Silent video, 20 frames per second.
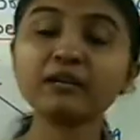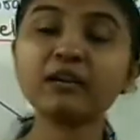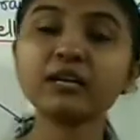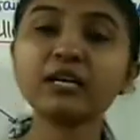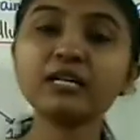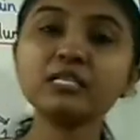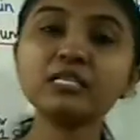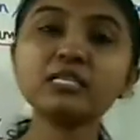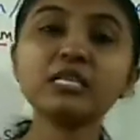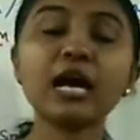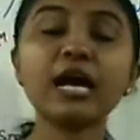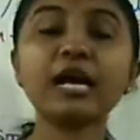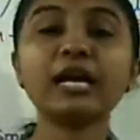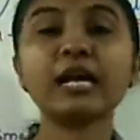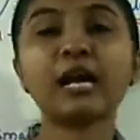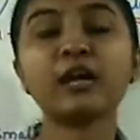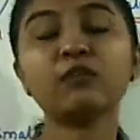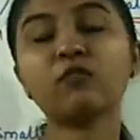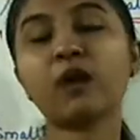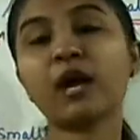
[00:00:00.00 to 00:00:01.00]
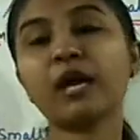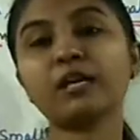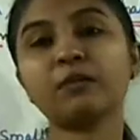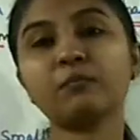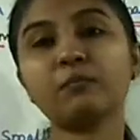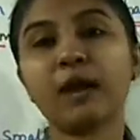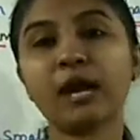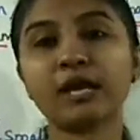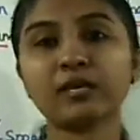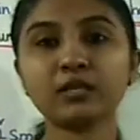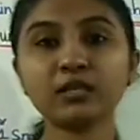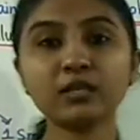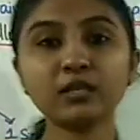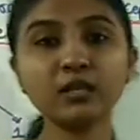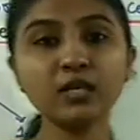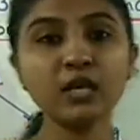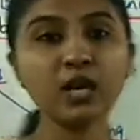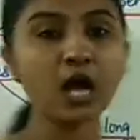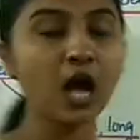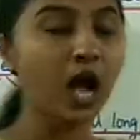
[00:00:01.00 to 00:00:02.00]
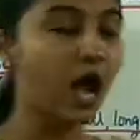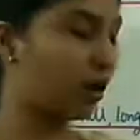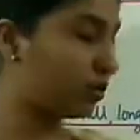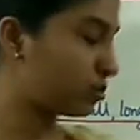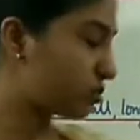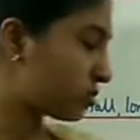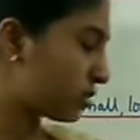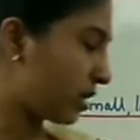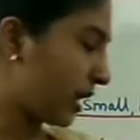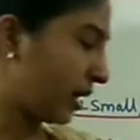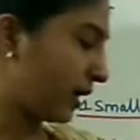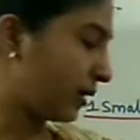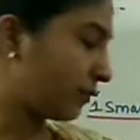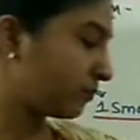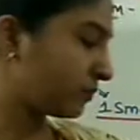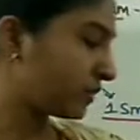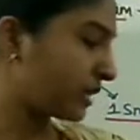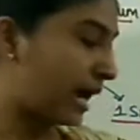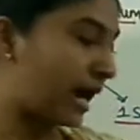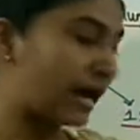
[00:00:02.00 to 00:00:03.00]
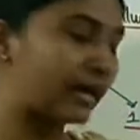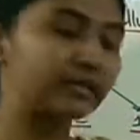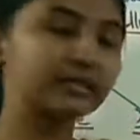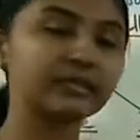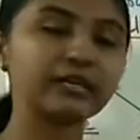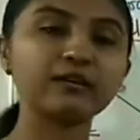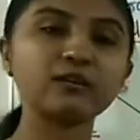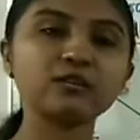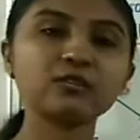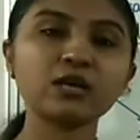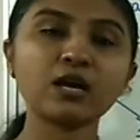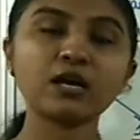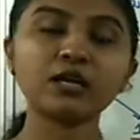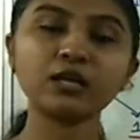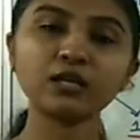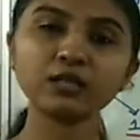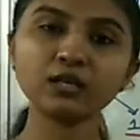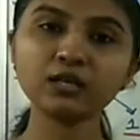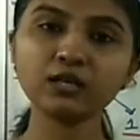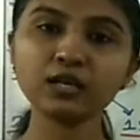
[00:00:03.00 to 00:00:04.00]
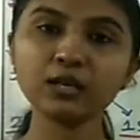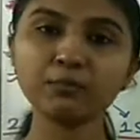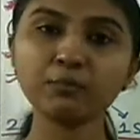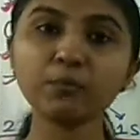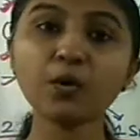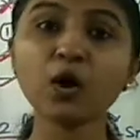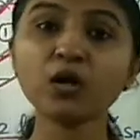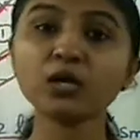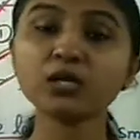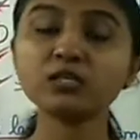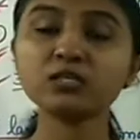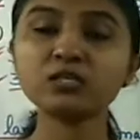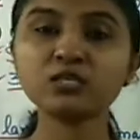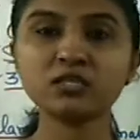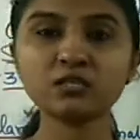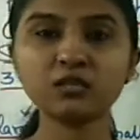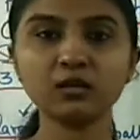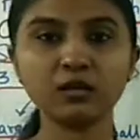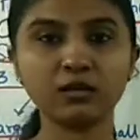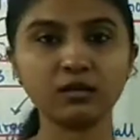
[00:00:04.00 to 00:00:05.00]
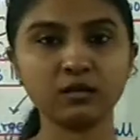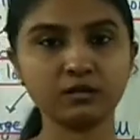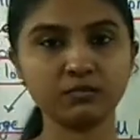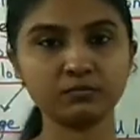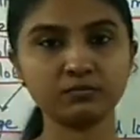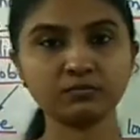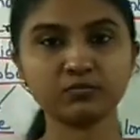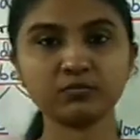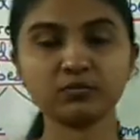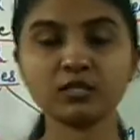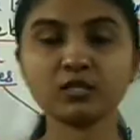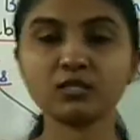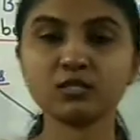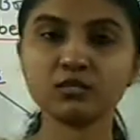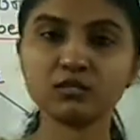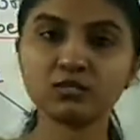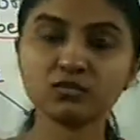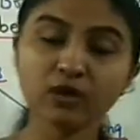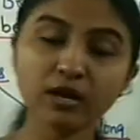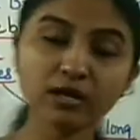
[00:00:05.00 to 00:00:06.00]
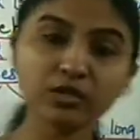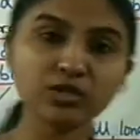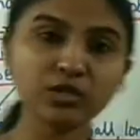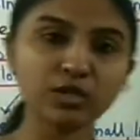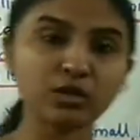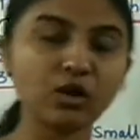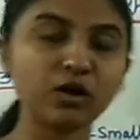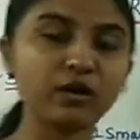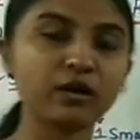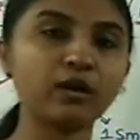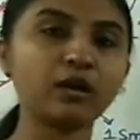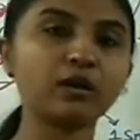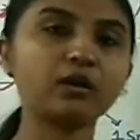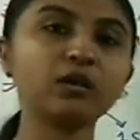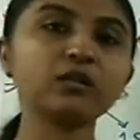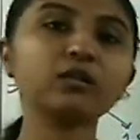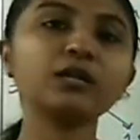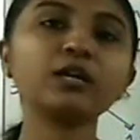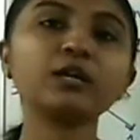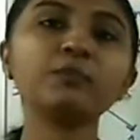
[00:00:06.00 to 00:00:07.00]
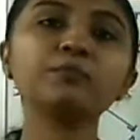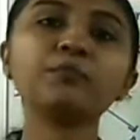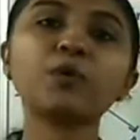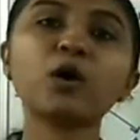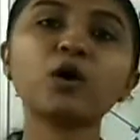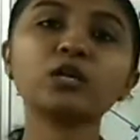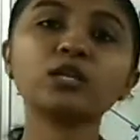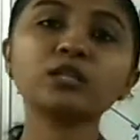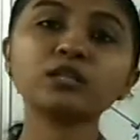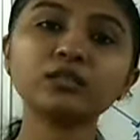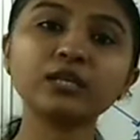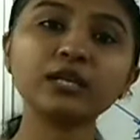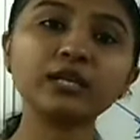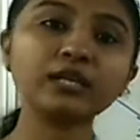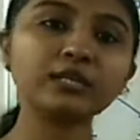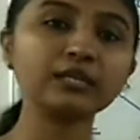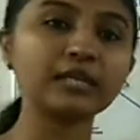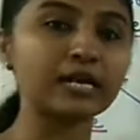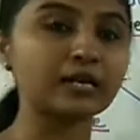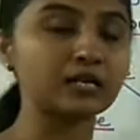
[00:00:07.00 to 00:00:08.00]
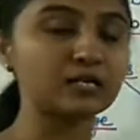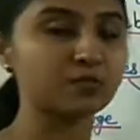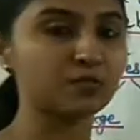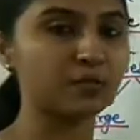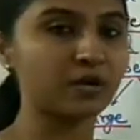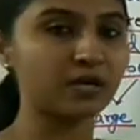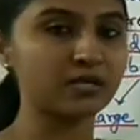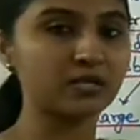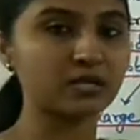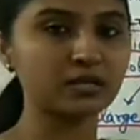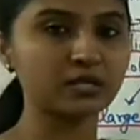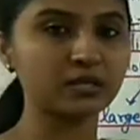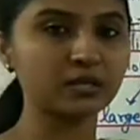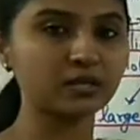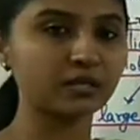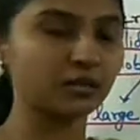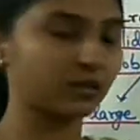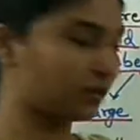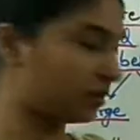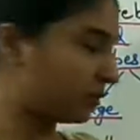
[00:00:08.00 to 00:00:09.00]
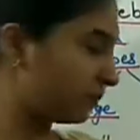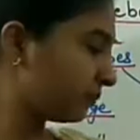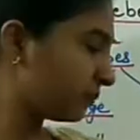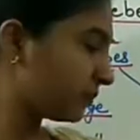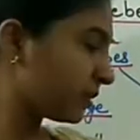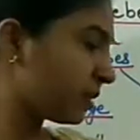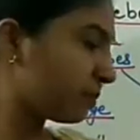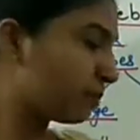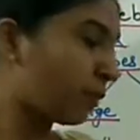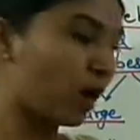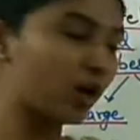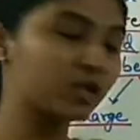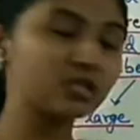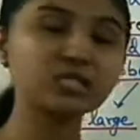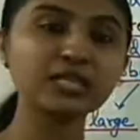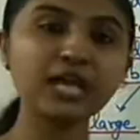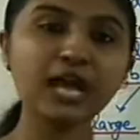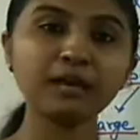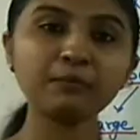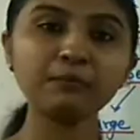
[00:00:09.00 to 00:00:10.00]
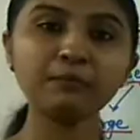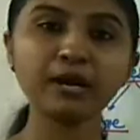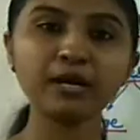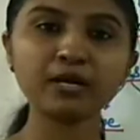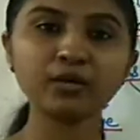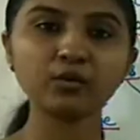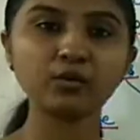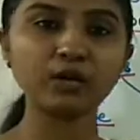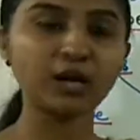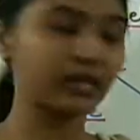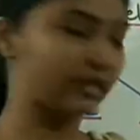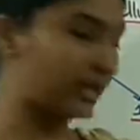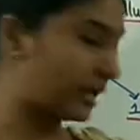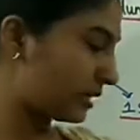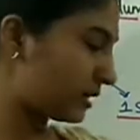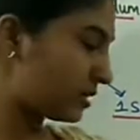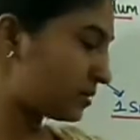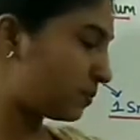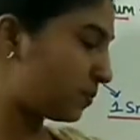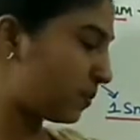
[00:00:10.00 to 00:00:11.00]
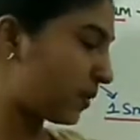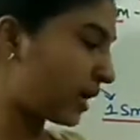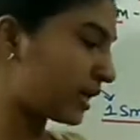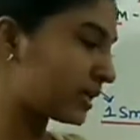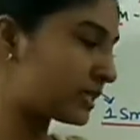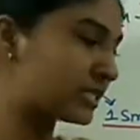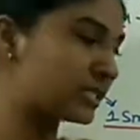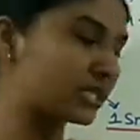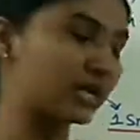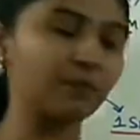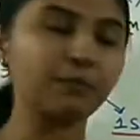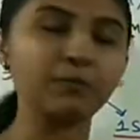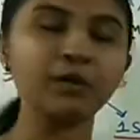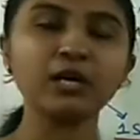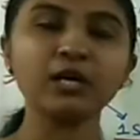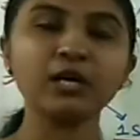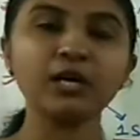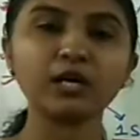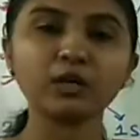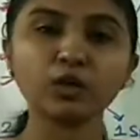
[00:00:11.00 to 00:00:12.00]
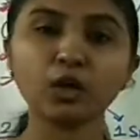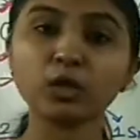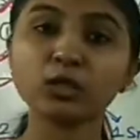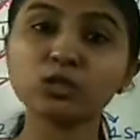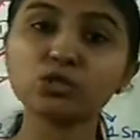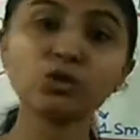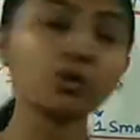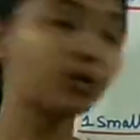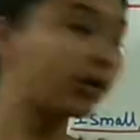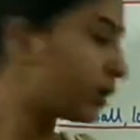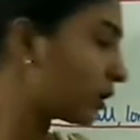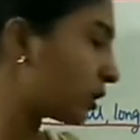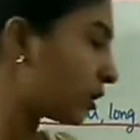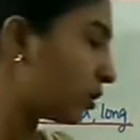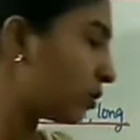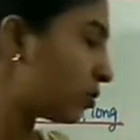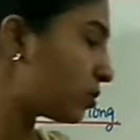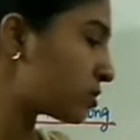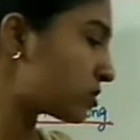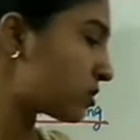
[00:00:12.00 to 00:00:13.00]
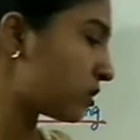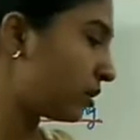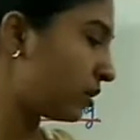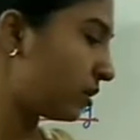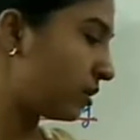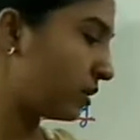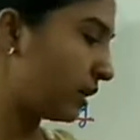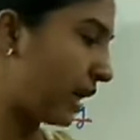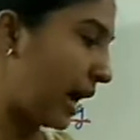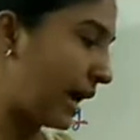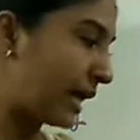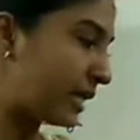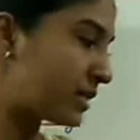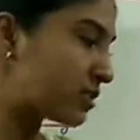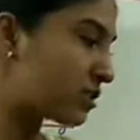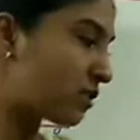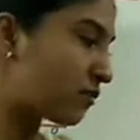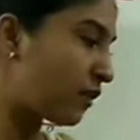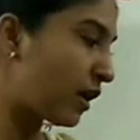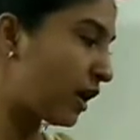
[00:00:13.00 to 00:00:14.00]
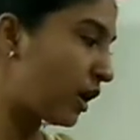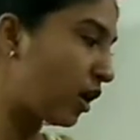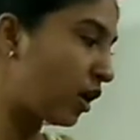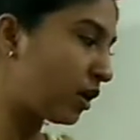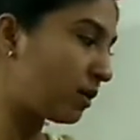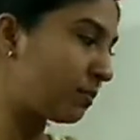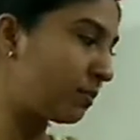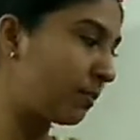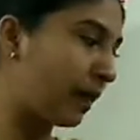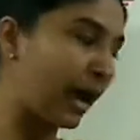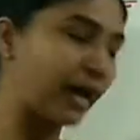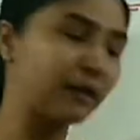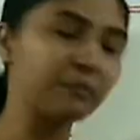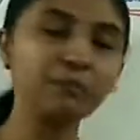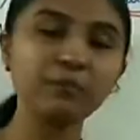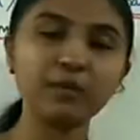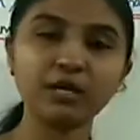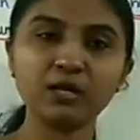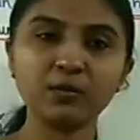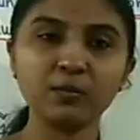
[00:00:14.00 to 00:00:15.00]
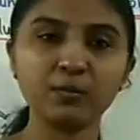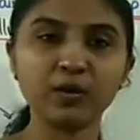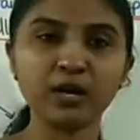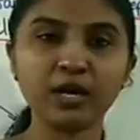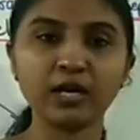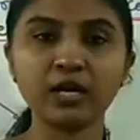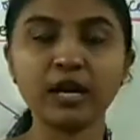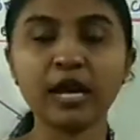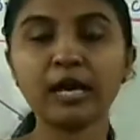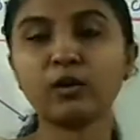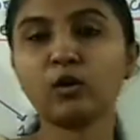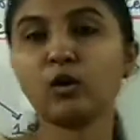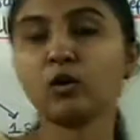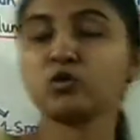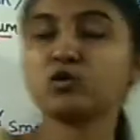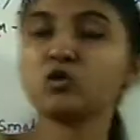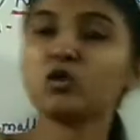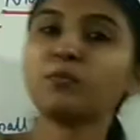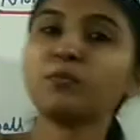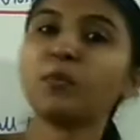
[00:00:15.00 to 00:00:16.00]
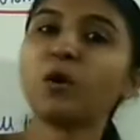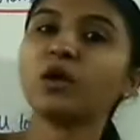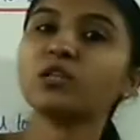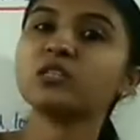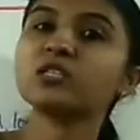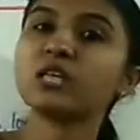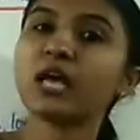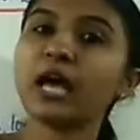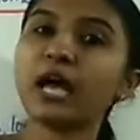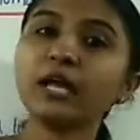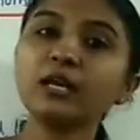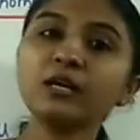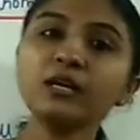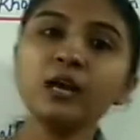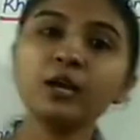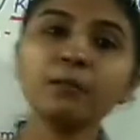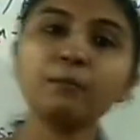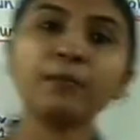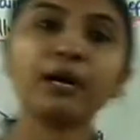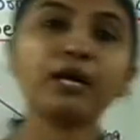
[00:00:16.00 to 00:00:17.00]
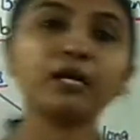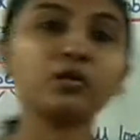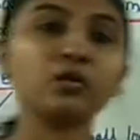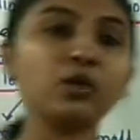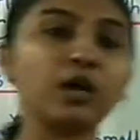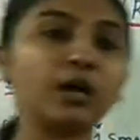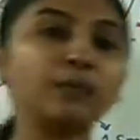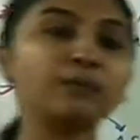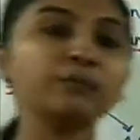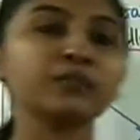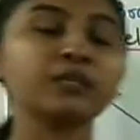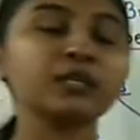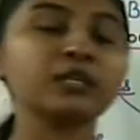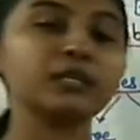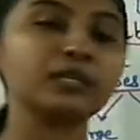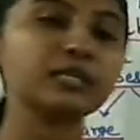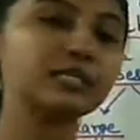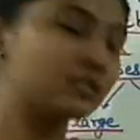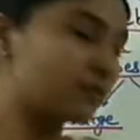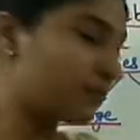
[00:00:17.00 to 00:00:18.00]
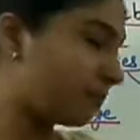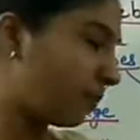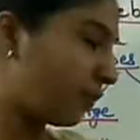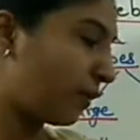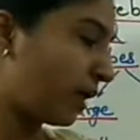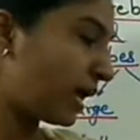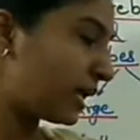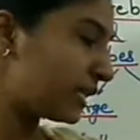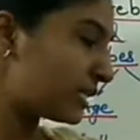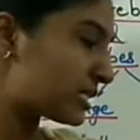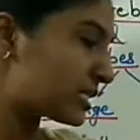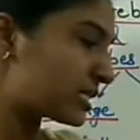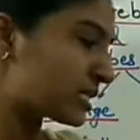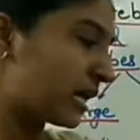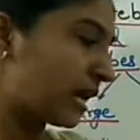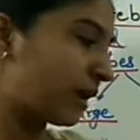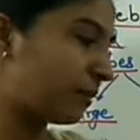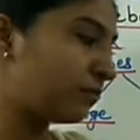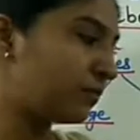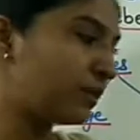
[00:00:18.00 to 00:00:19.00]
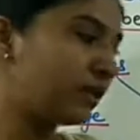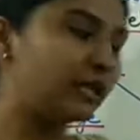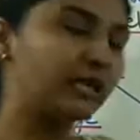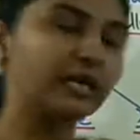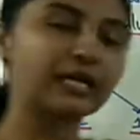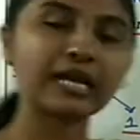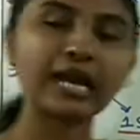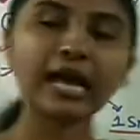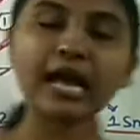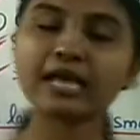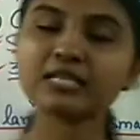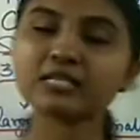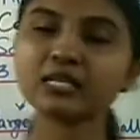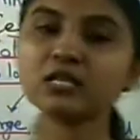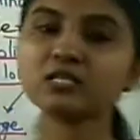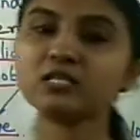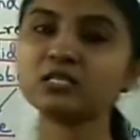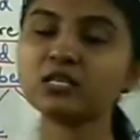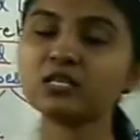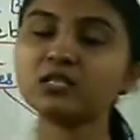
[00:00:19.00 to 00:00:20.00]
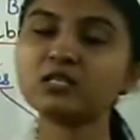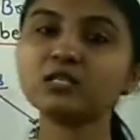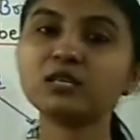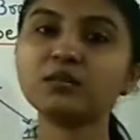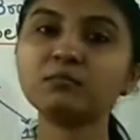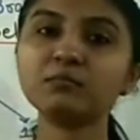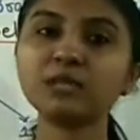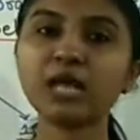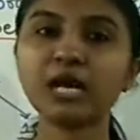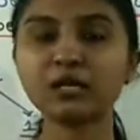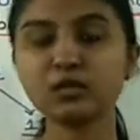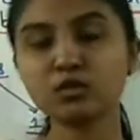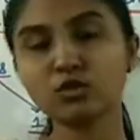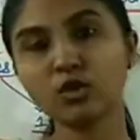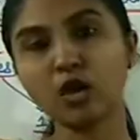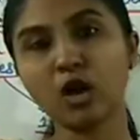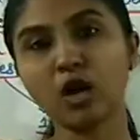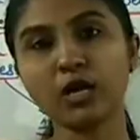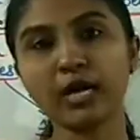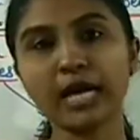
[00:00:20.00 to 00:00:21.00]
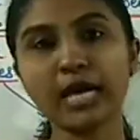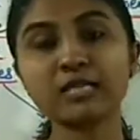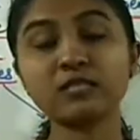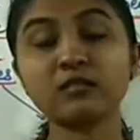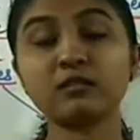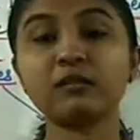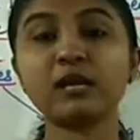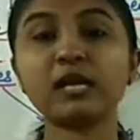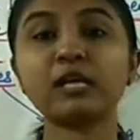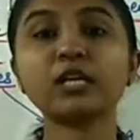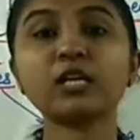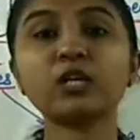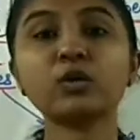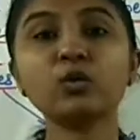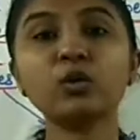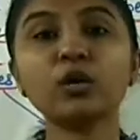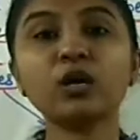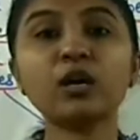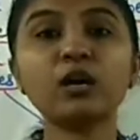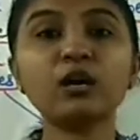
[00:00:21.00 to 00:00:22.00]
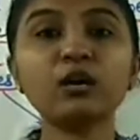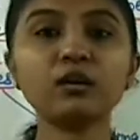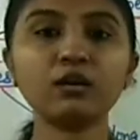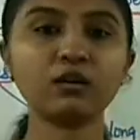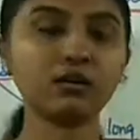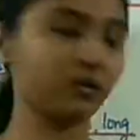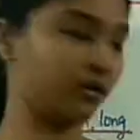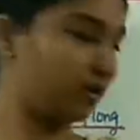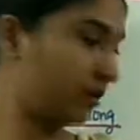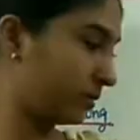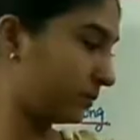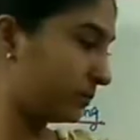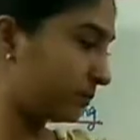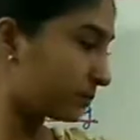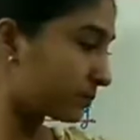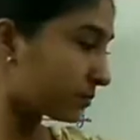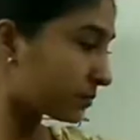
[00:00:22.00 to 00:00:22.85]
inside and white matter outside. And there is another important structure or another important thing that is present in the pons and medulla, that is brainstem. It also includes diencephalon and midbrain, and also pons and medulla. This brainstem, it has a system that is called as reticular